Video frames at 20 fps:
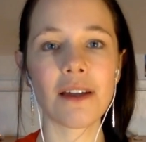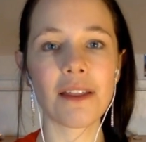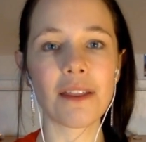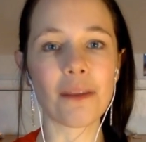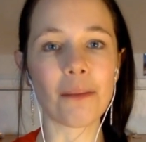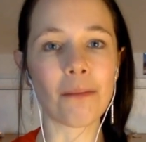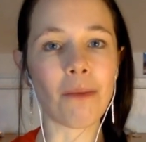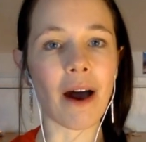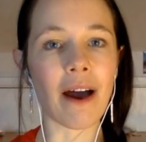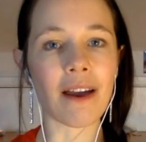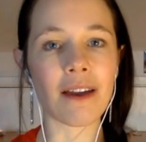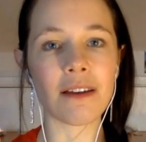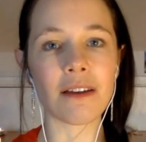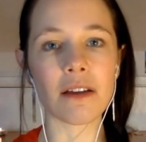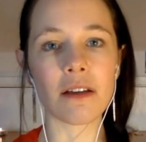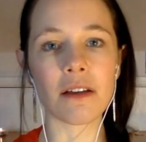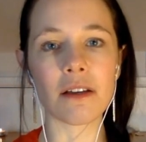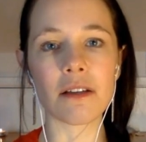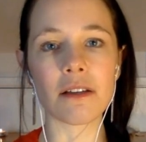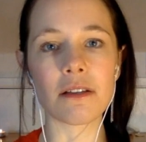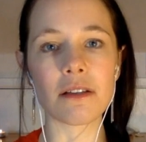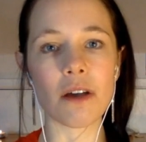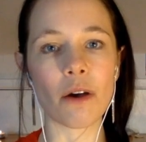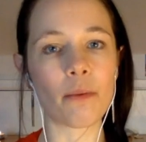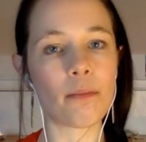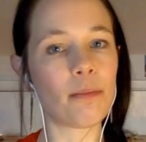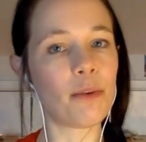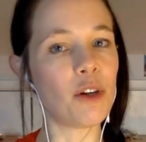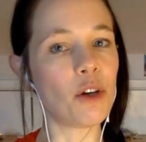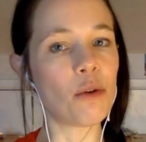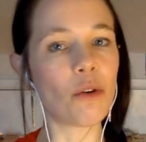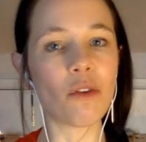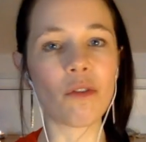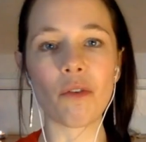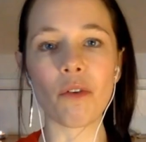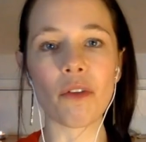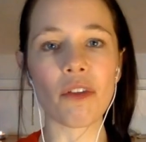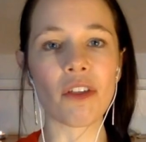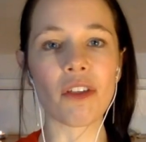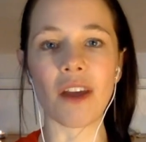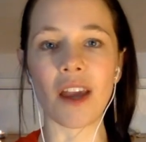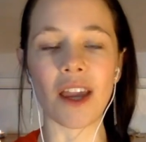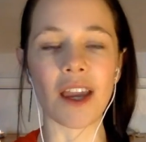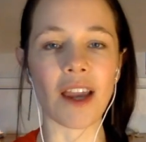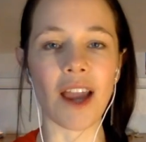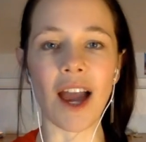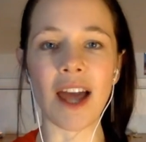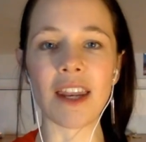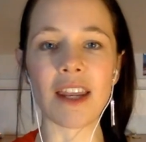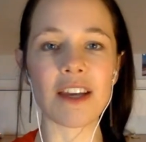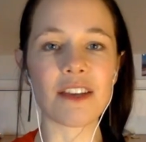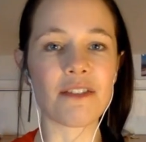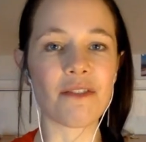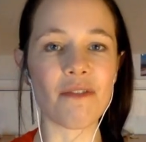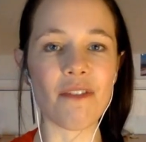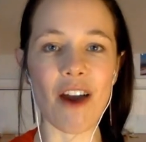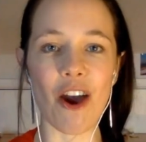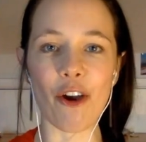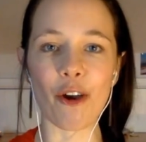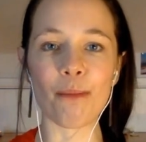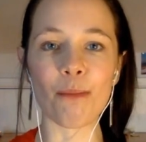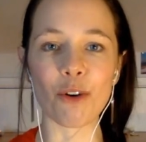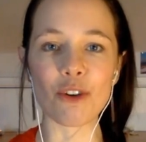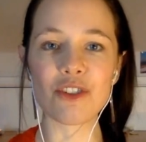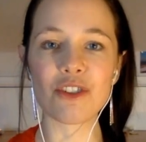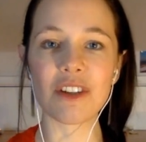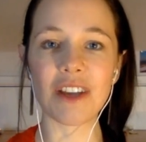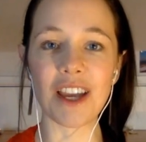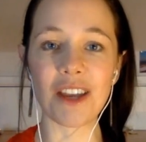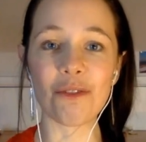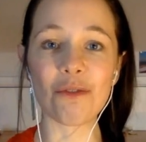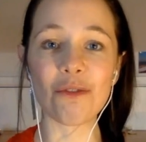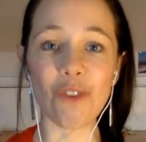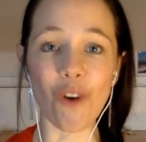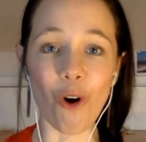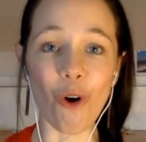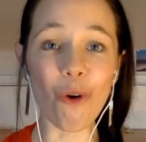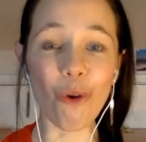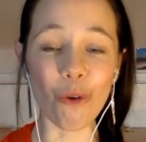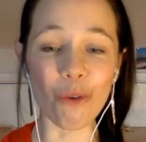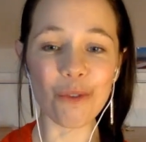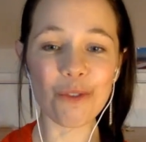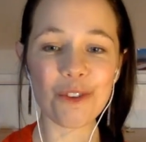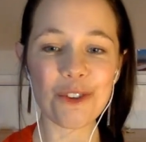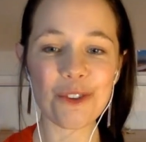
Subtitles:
the mind is a beautiful thing and it is very much involved.